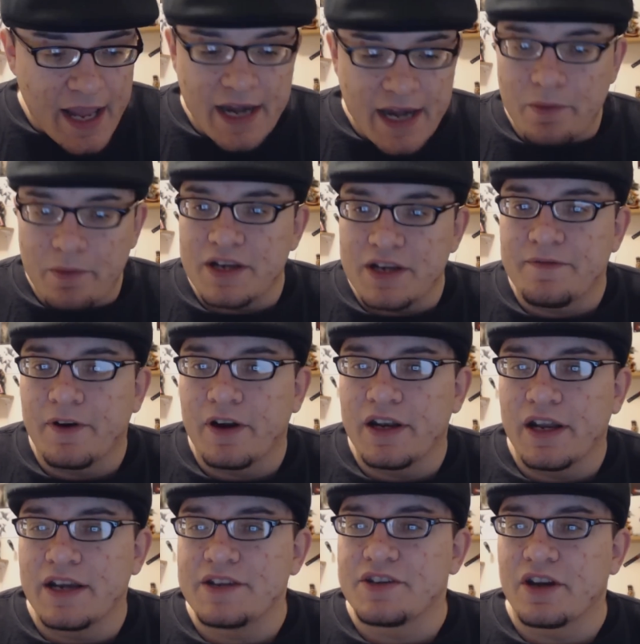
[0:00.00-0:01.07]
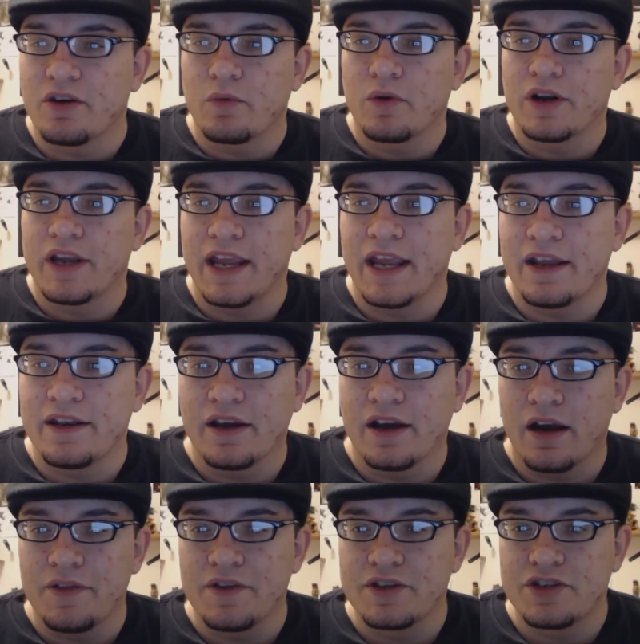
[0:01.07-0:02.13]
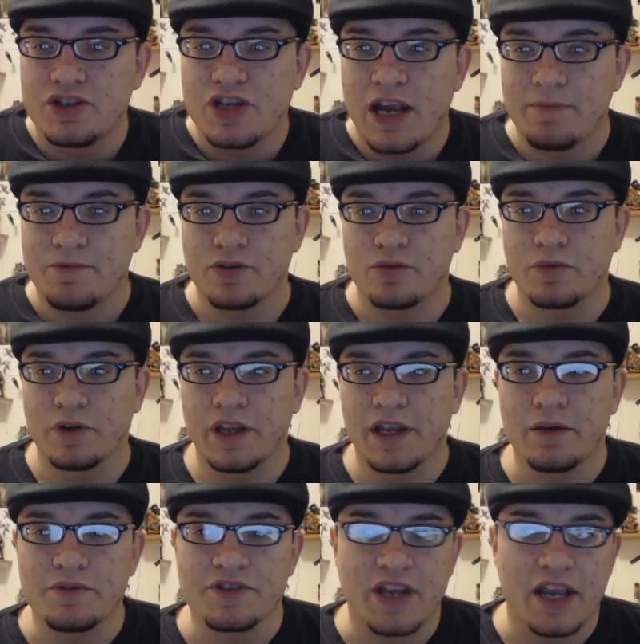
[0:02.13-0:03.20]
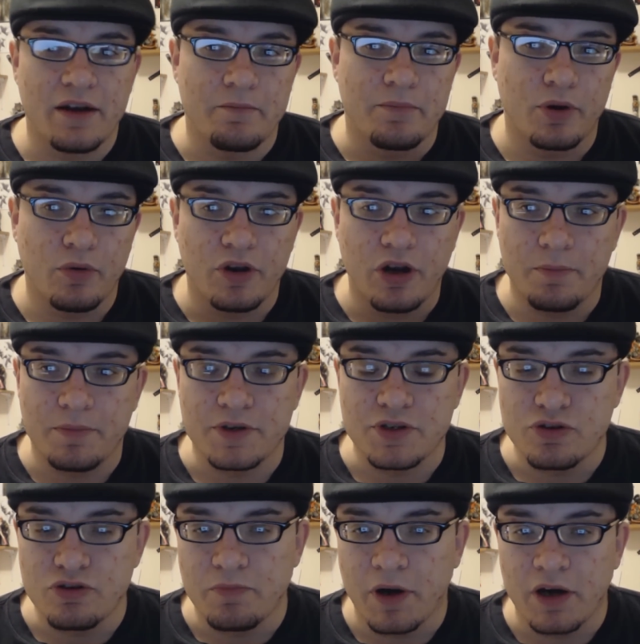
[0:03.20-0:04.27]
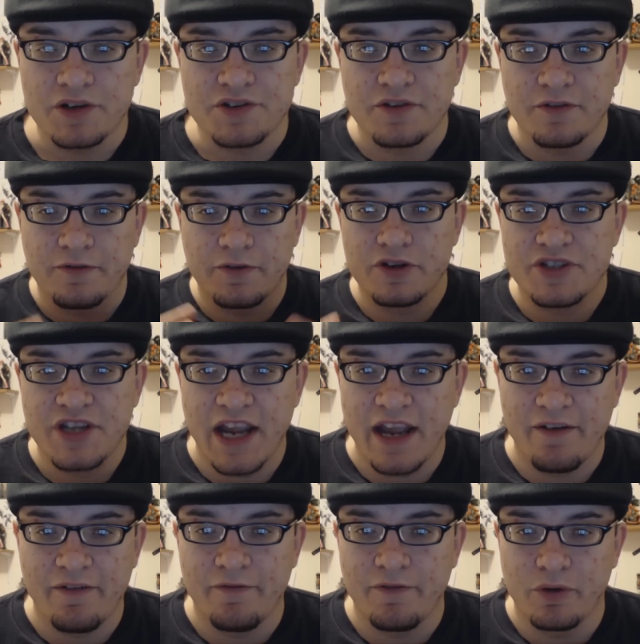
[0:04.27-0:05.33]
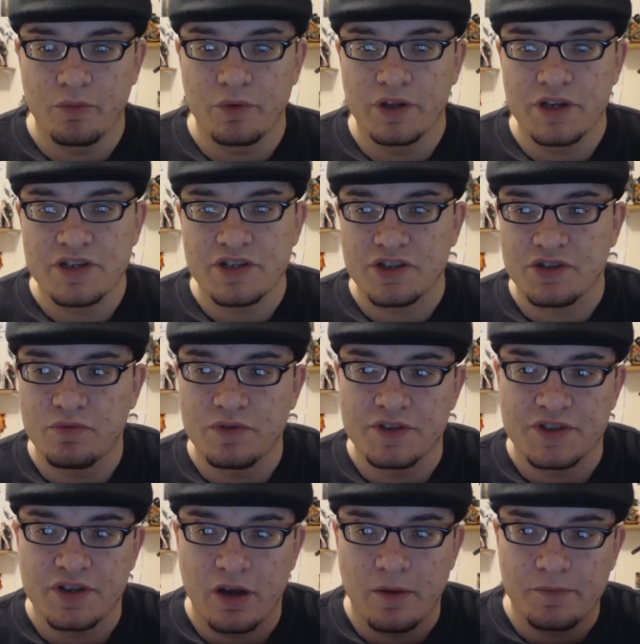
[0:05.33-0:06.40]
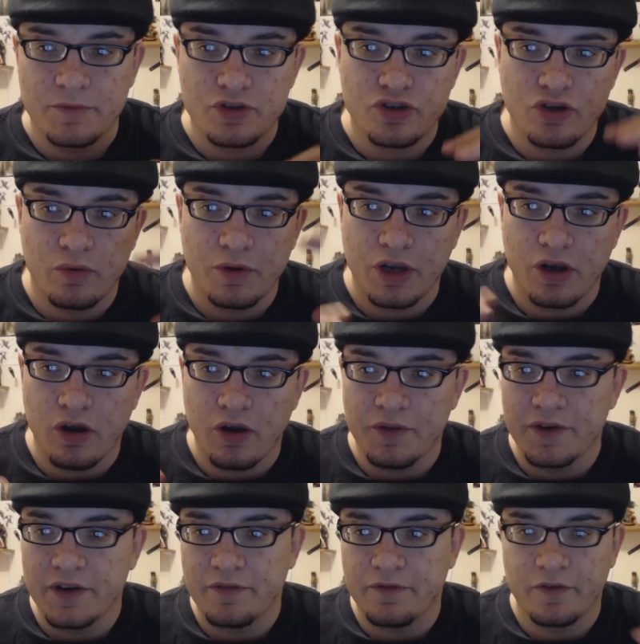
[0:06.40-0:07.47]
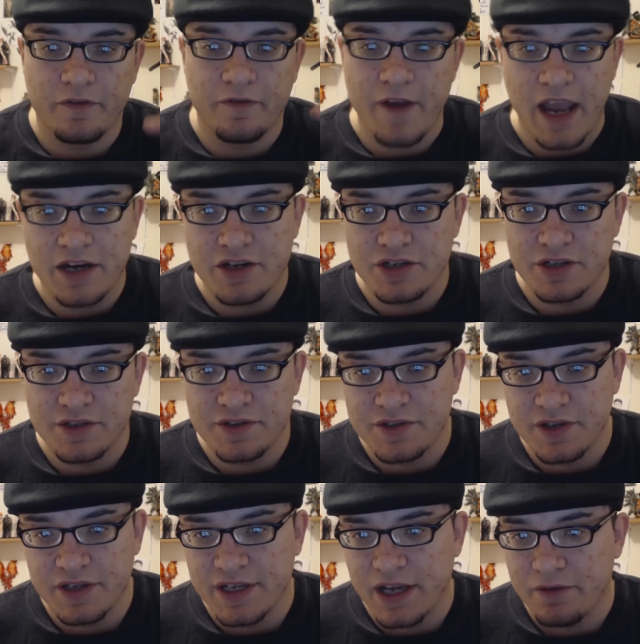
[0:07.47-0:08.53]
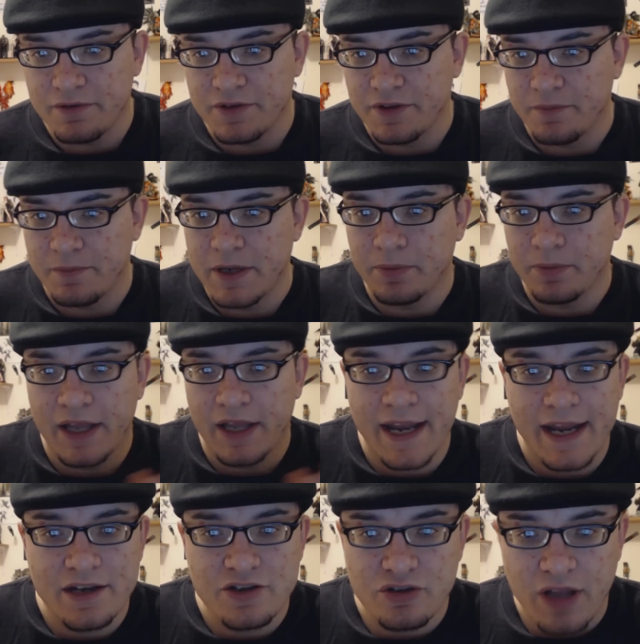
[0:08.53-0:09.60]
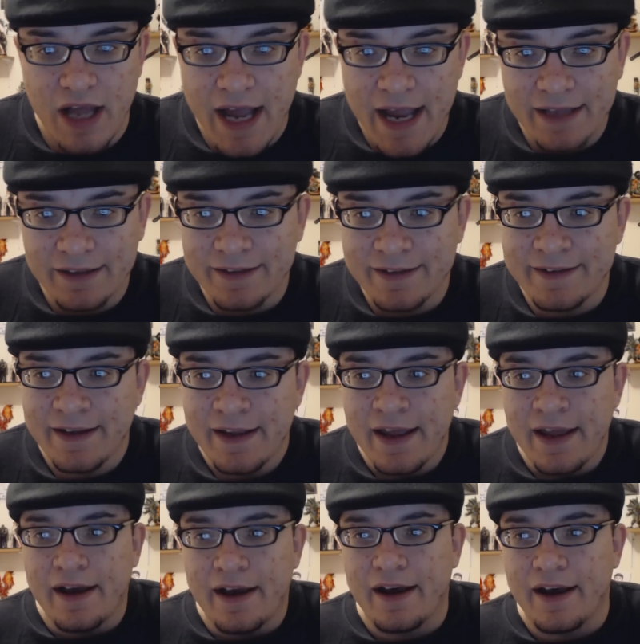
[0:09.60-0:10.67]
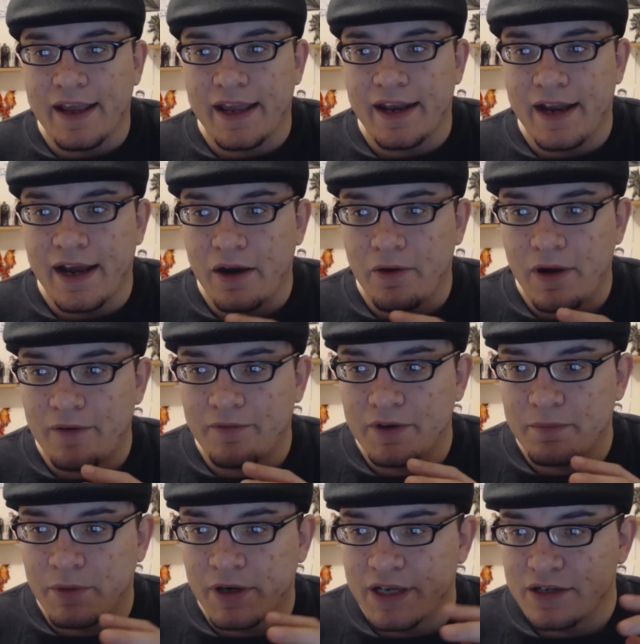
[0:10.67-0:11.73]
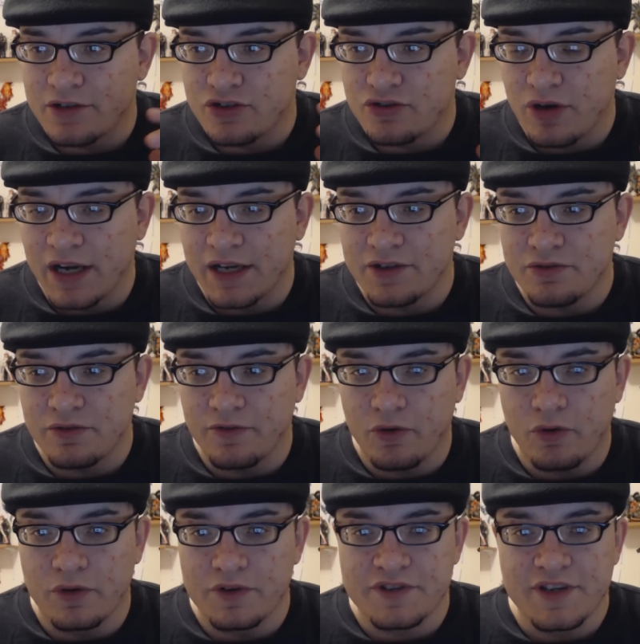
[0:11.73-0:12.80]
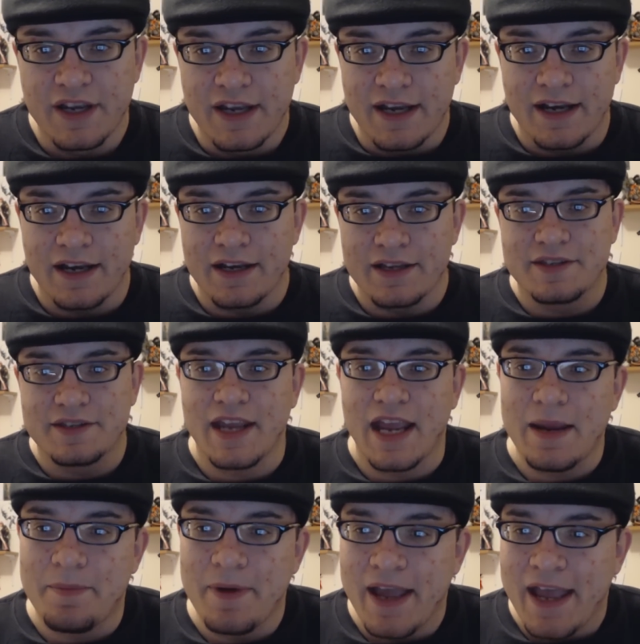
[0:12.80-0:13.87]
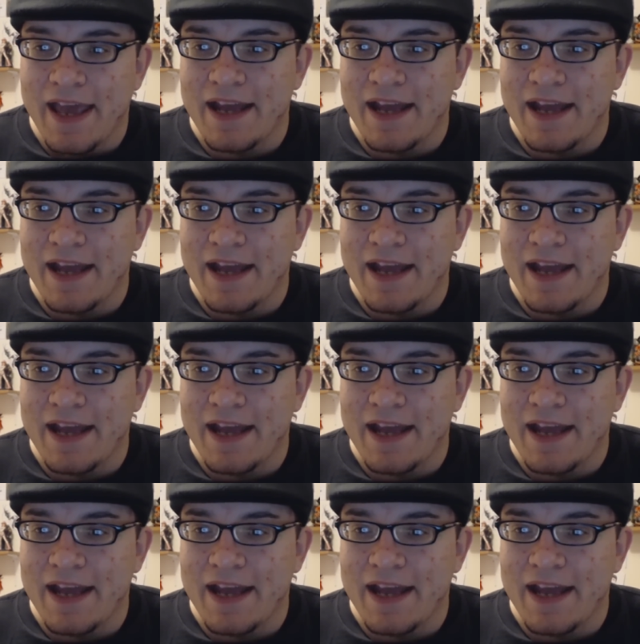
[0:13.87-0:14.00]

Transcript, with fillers: Anyways, very nice artwork, and uh, this chapter really it was kind of broken up in two parts. The first half of it really just was um, showing all the different factions uh, down to the people on Angel Island, uh, and how everybody is trying to, of course, uh, escape.